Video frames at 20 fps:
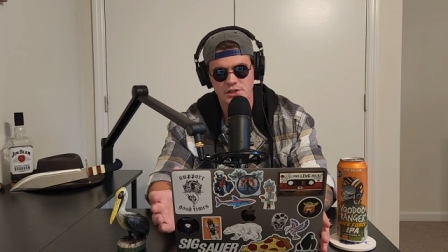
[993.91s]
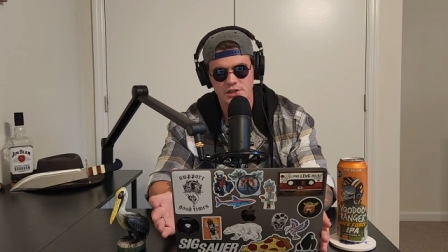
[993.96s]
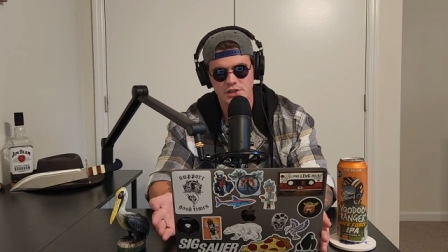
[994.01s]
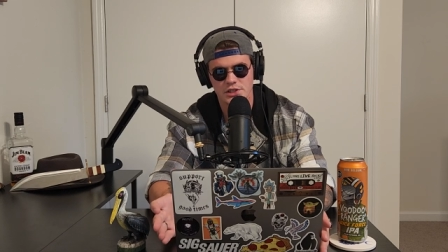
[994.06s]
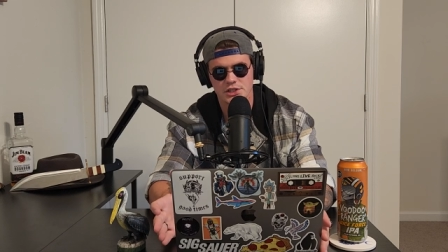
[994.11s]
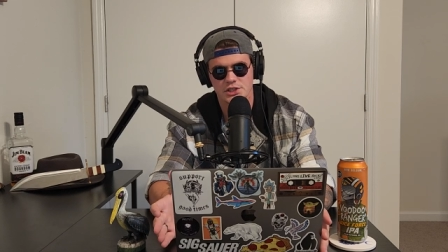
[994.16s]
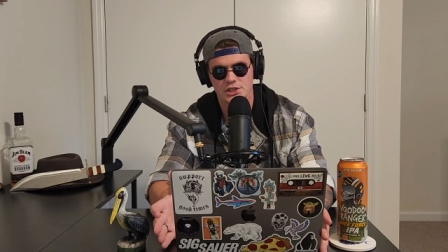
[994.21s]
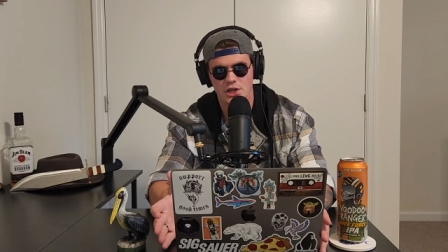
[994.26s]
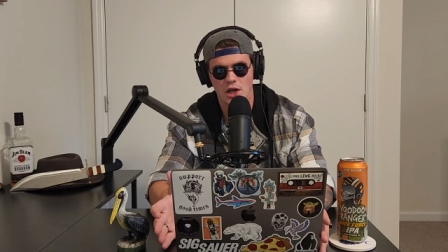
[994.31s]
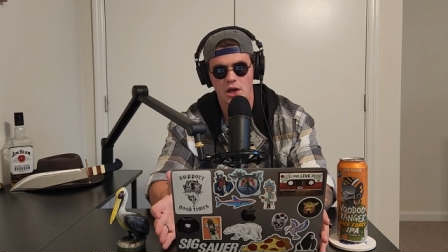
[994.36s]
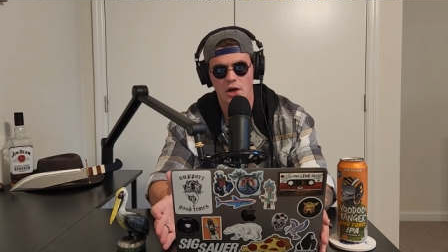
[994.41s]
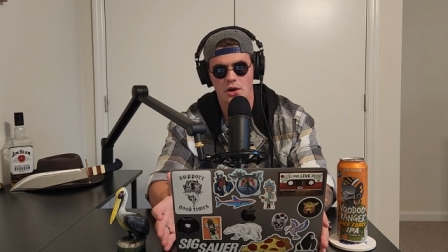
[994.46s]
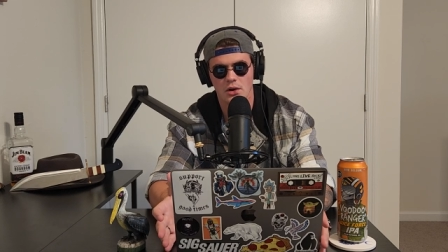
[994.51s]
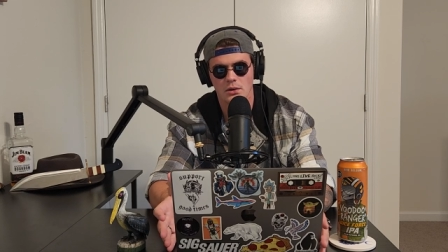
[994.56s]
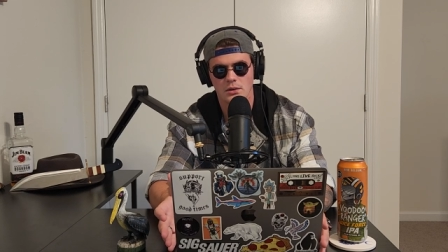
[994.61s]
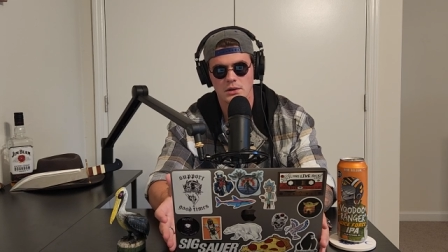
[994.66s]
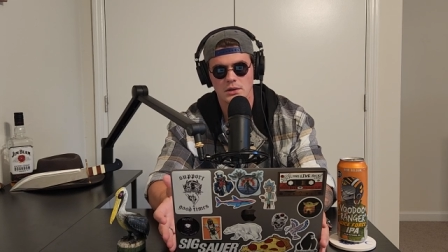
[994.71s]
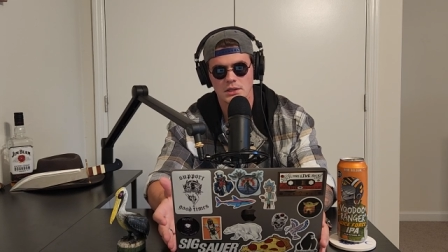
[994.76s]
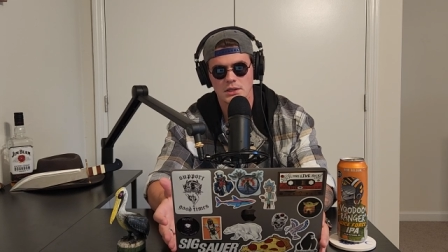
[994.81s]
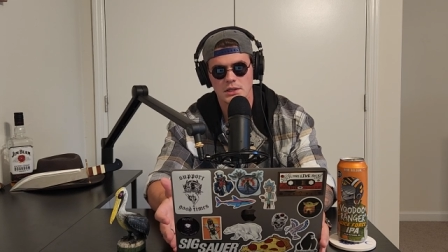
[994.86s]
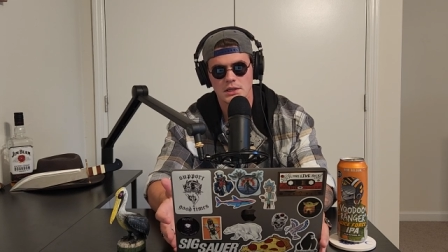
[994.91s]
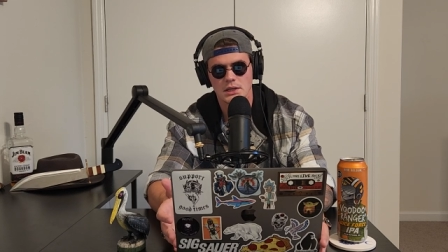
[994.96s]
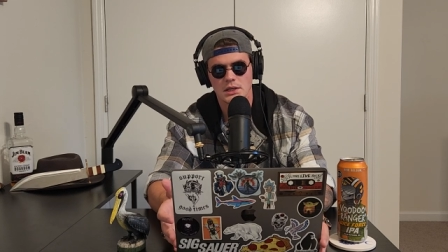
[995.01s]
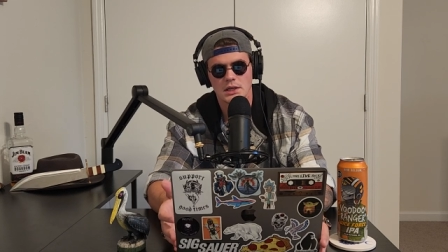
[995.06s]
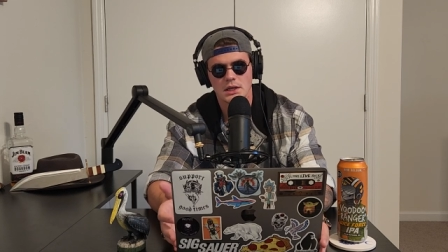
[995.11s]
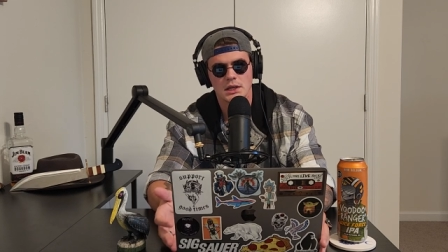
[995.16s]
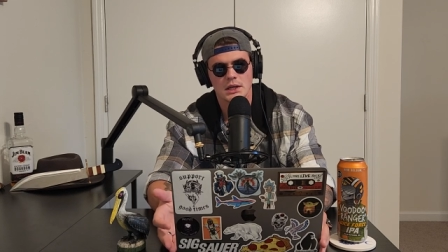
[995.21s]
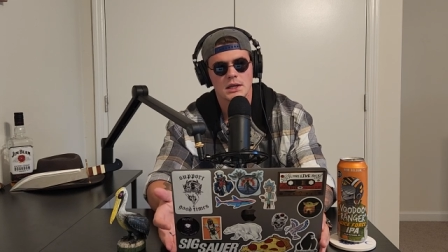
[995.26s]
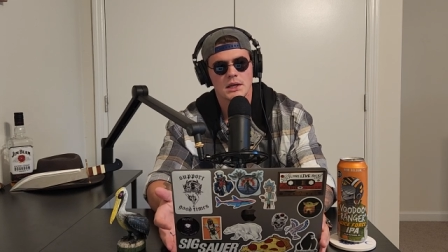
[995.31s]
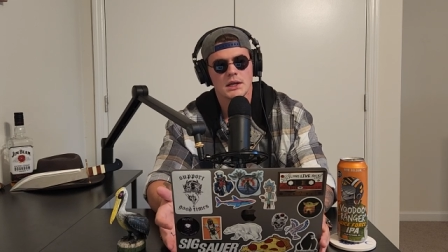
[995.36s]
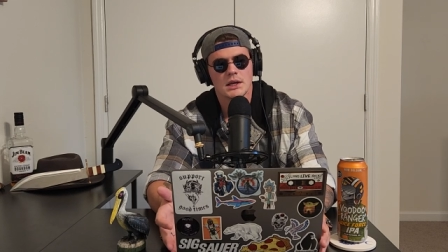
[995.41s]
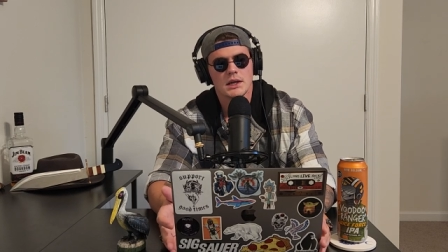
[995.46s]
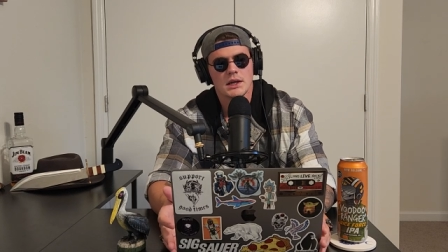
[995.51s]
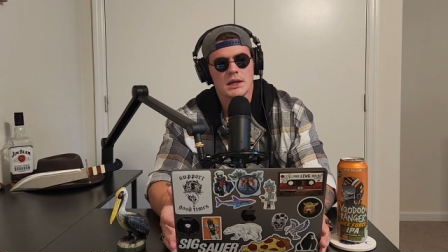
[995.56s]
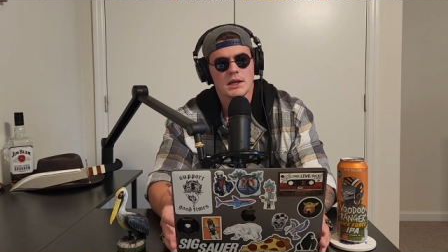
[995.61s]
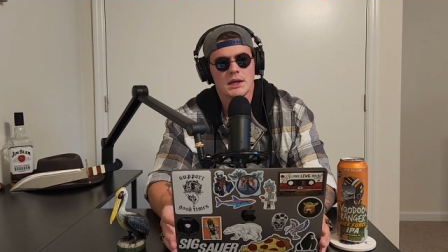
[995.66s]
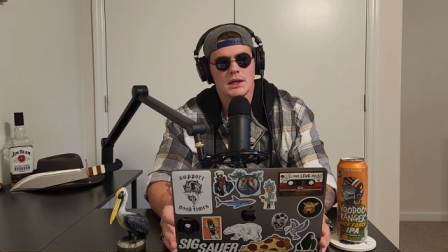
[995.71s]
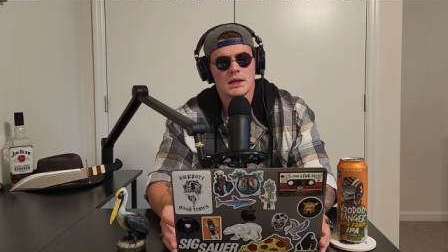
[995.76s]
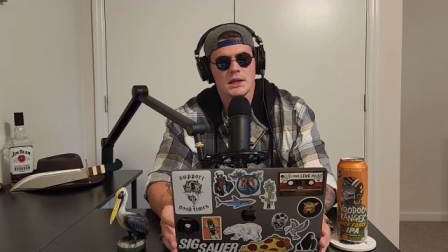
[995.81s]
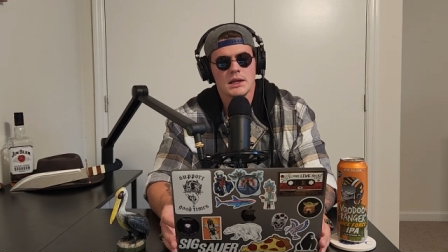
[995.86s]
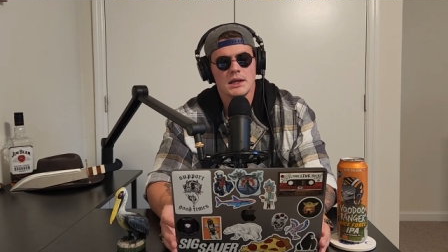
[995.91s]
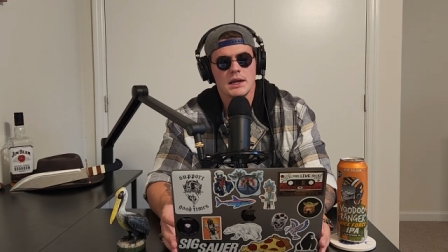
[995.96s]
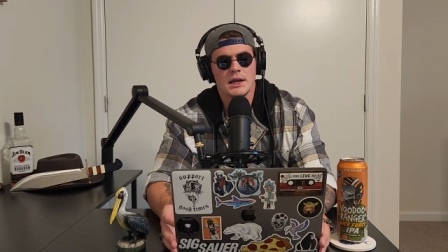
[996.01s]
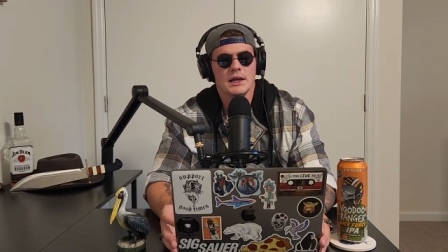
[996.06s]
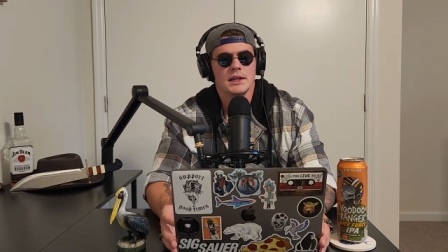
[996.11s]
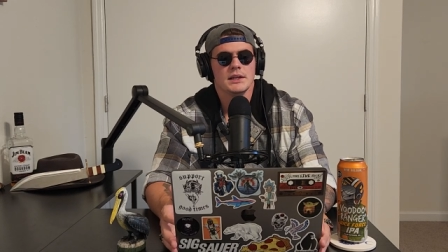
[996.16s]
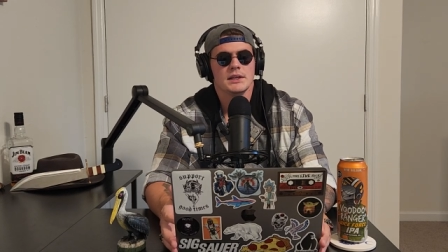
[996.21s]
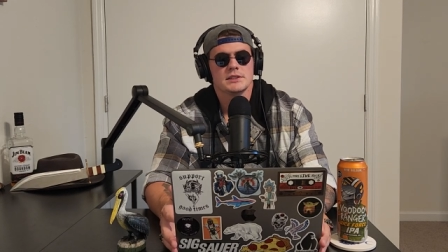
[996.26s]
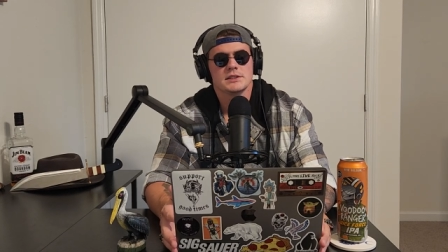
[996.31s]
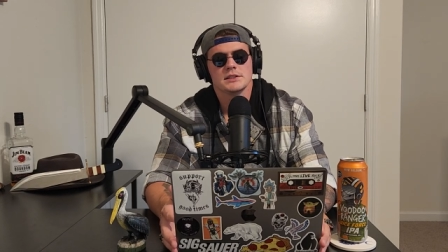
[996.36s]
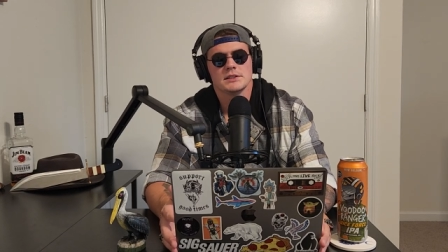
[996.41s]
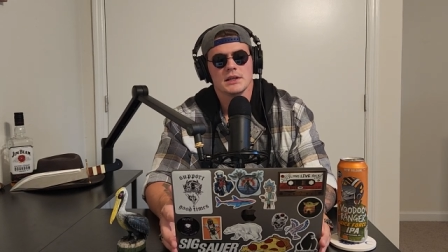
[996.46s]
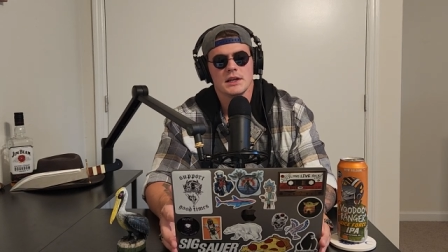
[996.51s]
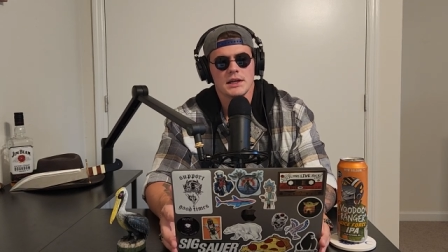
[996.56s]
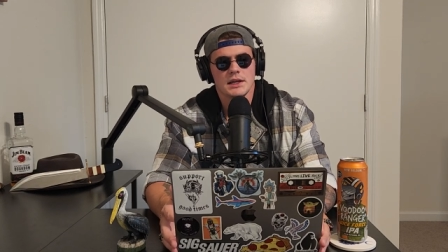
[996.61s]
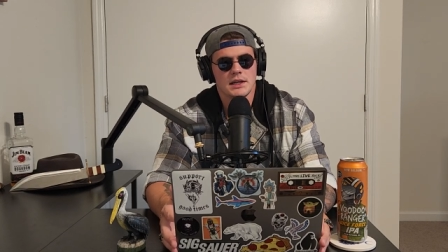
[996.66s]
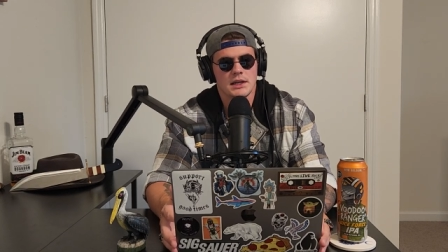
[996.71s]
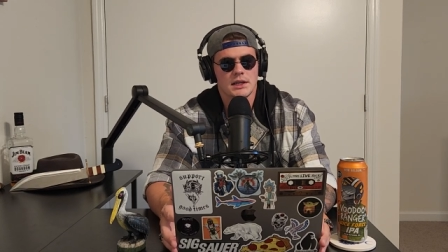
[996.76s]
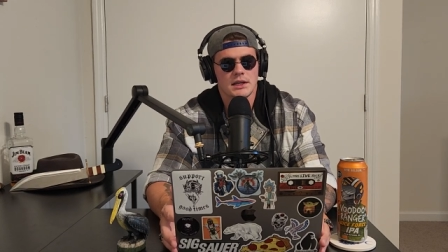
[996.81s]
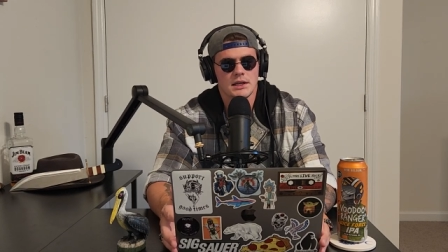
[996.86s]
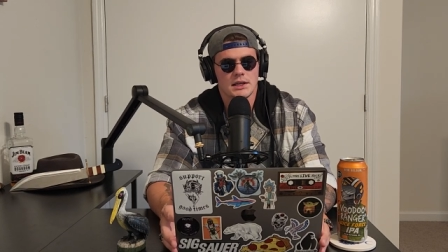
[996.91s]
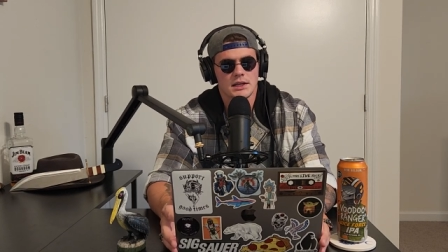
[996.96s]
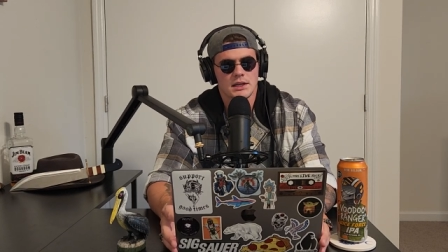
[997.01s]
the show. And it's like